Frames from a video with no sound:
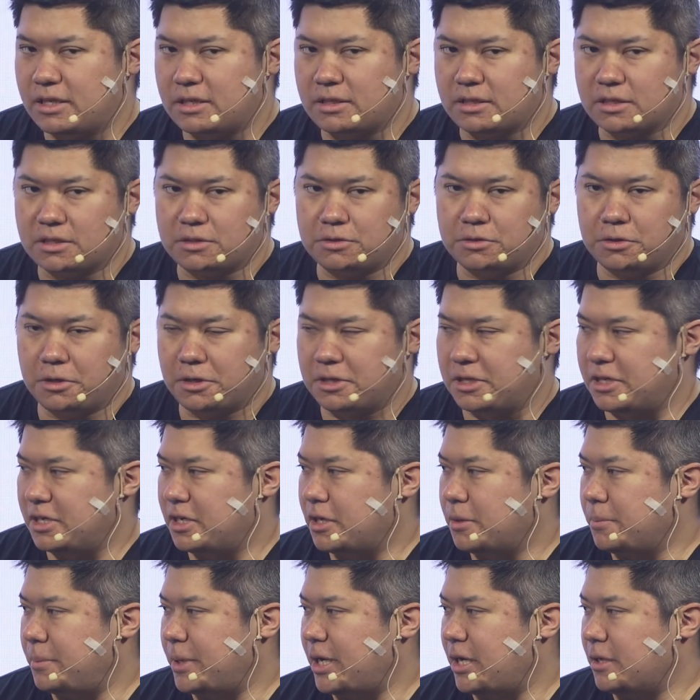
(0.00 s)
the cool thing
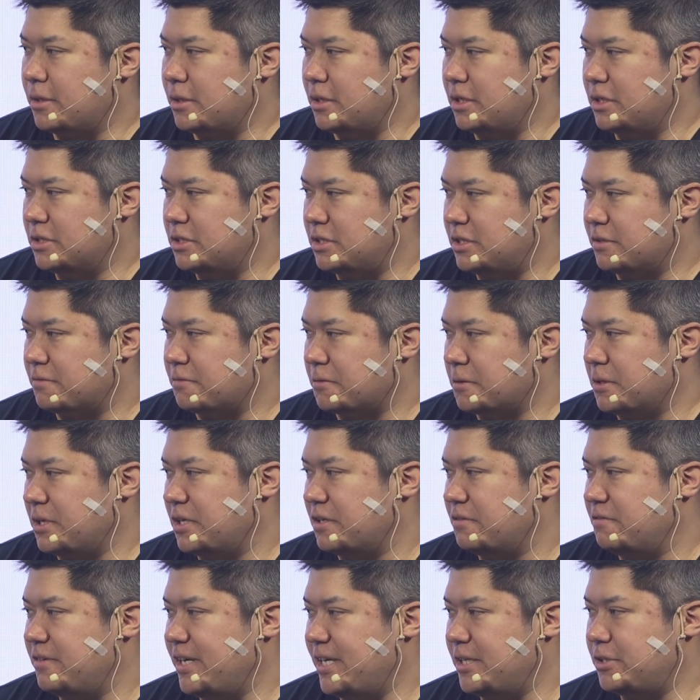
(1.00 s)
about these different
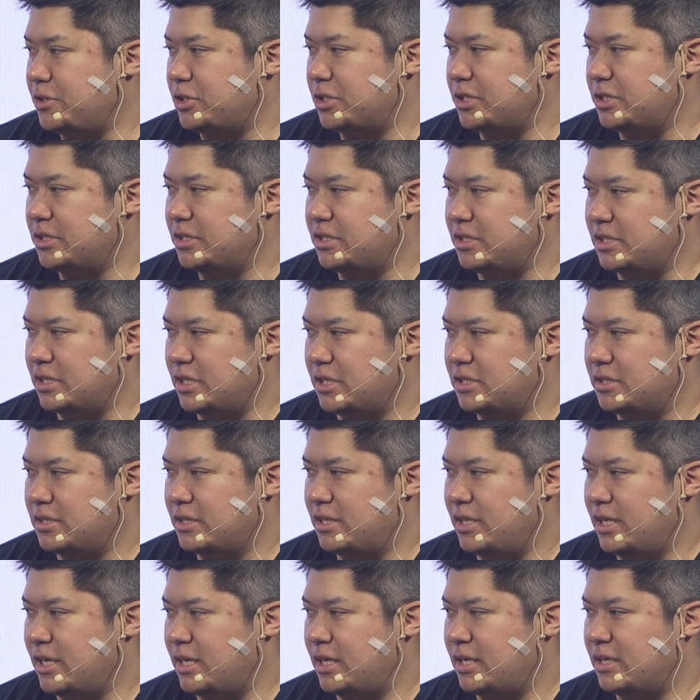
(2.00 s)
innovations is
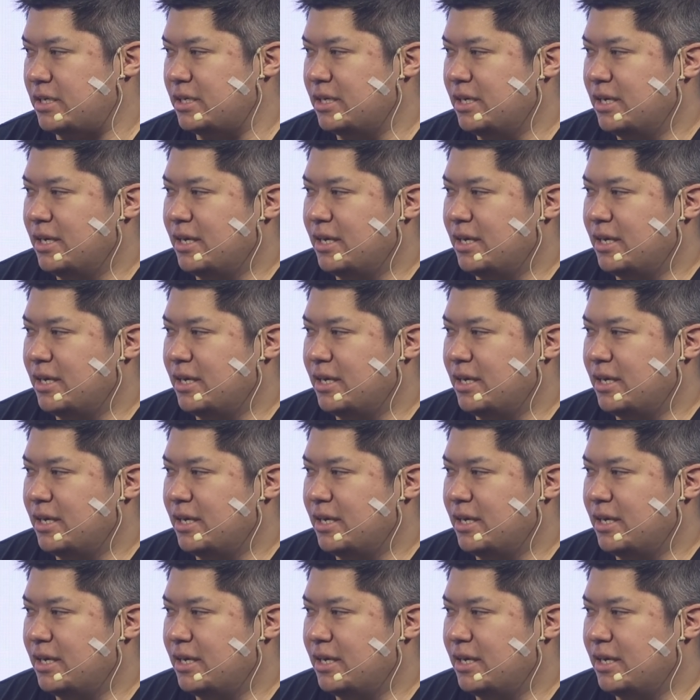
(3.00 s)
that